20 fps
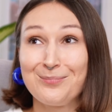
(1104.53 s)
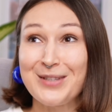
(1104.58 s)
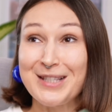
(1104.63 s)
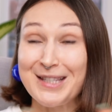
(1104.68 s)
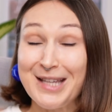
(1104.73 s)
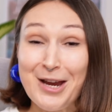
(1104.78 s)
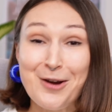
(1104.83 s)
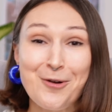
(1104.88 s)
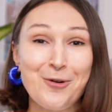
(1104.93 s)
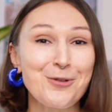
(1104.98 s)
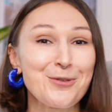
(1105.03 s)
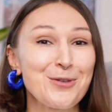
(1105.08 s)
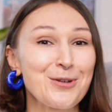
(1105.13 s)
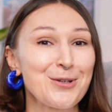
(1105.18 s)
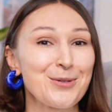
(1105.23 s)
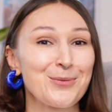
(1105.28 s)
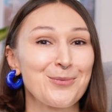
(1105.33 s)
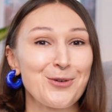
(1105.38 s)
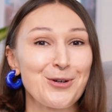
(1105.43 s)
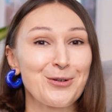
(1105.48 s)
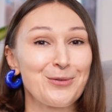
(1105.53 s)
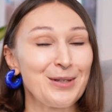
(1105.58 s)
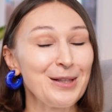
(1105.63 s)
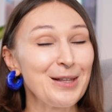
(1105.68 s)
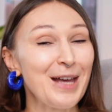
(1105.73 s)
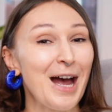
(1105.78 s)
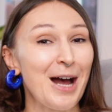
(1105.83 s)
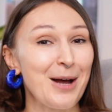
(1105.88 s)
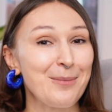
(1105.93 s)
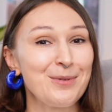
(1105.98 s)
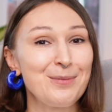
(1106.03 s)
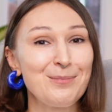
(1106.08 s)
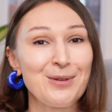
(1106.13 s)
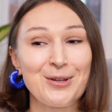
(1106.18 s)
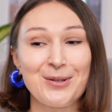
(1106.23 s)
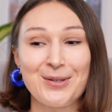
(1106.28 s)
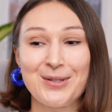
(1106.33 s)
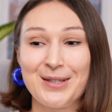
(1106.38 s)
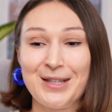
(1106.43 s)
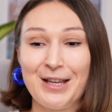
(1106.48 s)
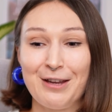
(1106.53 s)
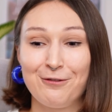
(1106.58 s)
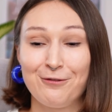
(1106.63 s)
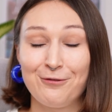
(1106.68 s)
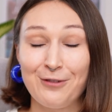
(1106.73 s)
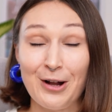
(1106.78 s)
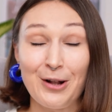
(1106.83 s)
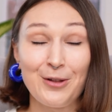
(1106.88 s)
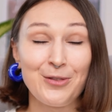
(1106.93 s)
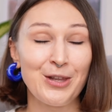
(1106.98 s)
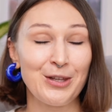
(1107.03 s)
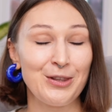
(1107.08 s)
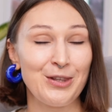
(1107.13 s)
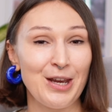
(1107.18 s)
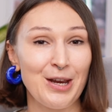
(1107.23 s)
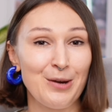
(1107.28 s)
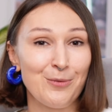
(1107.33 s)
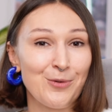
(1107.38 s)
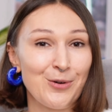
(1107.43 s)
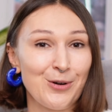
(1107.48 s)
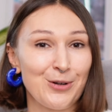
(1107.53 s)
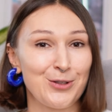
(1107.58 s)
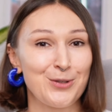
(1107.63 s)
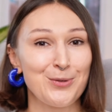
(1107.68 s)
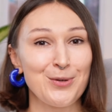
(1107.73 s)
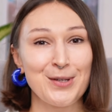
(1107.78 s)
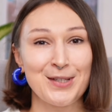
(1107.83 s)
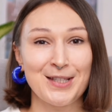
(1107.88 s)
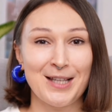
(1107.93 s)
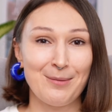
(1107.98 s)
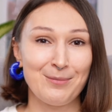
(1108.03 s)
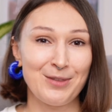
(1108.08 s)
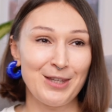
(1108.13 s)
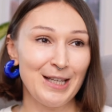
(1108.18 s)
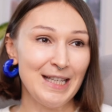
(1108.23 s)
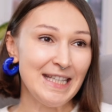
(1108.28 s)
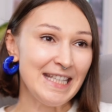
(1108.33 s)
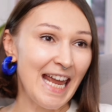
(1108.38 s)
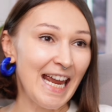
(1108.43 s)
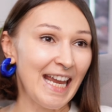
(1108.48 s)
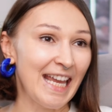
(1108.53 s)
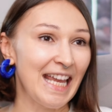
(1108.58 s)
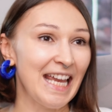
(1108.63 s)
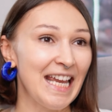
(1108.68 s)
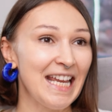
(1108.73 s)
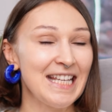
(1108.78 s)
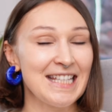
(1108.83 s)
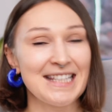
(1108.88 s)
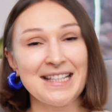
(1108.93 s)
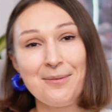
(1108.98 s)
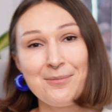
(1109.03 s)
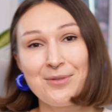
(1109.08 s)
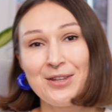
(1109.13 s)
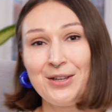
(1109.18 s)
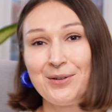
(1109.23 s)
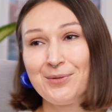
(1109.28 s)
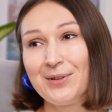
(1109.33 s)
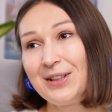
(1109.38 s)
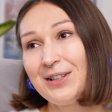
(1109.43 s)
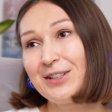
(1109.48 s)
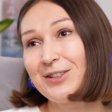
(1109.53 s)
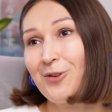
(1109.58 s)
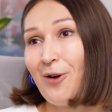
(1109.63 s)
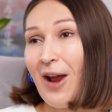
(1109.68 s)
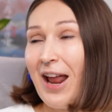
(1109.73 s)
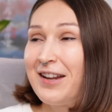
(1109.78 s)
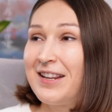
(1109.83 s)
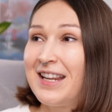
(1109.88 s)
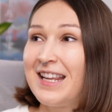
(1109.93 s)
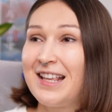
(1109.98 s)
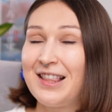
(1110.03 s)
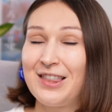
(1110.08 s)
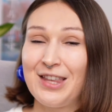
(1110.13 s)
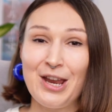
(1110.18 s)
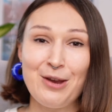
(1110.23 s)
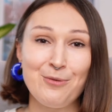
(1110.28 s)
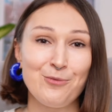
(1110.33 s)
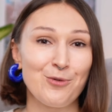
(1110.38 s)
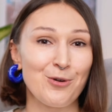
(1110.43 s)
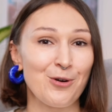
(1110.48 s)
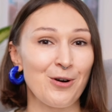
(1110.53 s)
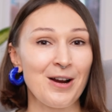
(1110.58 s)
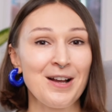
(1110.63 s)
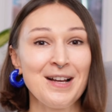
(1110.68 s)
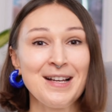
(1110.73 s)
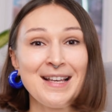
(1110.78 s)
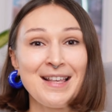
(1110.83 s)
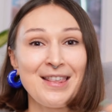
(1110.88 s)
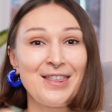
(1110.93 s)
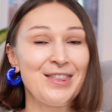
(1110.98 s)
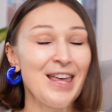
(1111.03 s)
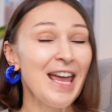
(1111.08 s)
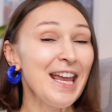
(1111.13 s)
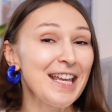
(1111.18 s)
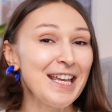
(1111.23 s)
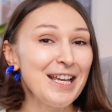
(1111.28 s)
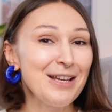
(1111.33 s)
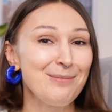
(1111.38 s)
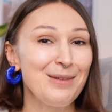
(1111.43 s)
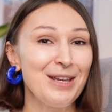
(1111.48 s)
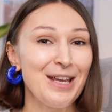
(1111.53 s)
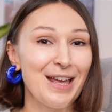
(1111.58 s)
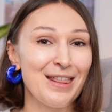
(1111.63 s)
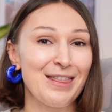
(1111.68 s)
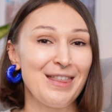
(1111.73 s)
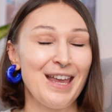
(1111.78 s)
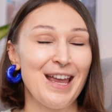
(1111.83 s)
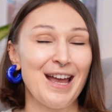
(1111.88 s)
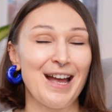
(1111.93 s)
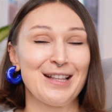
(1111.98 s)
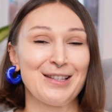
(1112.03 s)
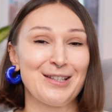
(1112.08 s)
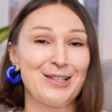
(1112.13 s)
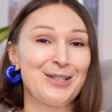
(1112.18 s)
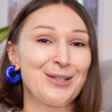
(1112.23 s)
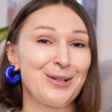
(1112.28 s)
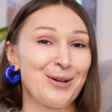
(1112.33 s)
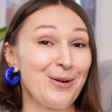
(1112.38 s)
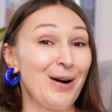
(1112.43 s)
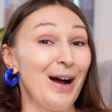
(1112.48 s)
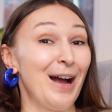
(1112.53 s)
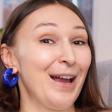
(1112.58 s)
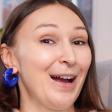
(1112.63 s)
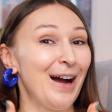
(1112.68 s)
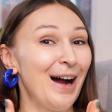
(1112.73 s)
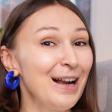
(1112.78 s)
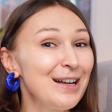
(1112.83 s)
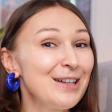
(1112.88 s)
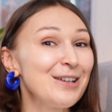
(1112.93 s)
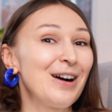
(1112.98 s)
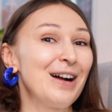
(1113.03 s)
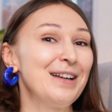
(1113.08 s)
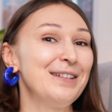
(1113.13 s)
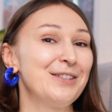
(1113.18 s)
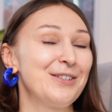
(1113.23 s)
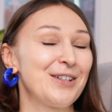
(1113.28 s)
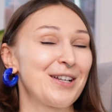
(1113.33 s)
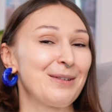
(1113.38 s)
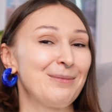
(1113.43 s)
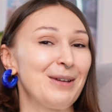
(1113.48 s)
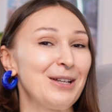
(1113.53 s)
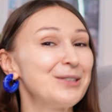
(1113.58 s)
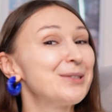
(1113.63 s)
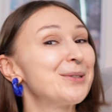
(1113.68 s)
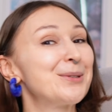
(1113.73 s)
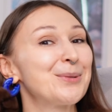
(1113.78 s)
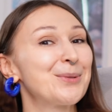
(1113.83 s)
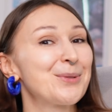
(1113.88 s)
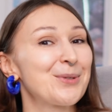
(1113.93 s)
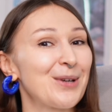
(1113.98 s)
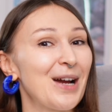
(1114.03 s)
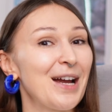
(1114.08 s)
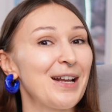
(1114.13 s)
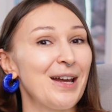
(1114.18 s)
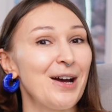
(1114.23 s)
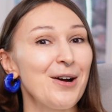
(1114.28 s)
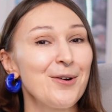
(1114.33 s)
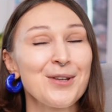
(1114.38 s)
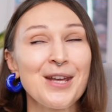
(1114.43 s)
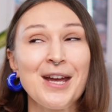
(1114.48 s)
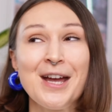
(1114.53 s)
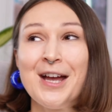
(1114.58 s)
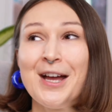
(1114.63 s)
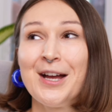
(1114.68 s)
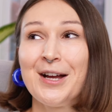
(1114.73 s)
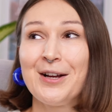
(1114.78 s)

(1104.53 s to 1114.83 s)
Stakeholders were really happy because they felt that they were doing something techy, something really trendy. They were thanking me at the end. So I highly recommend you to try it out,